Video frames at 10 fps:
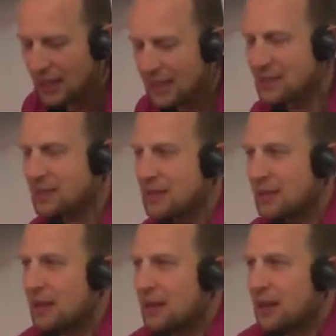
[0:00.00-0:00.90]
It's
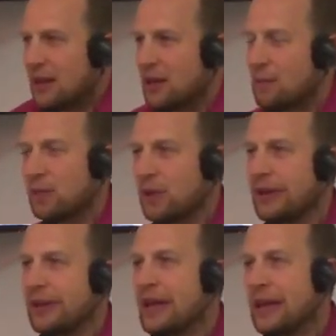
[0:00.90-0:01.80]

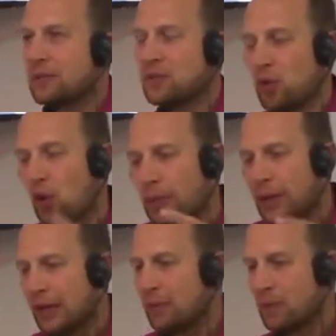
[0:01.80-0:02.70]
completely
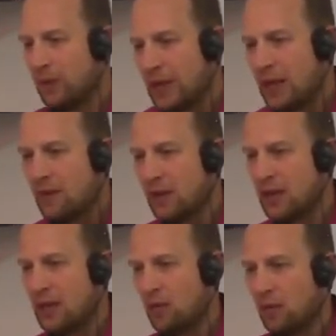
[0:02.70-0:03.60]
absorbing and
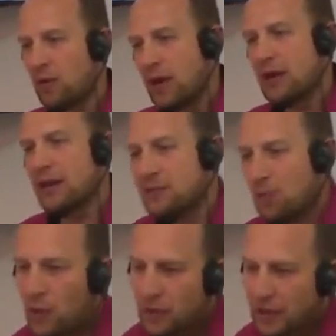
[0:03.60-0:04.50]
believing that you were created
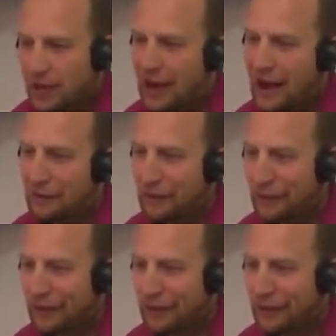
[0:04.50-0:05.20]
as more than enough,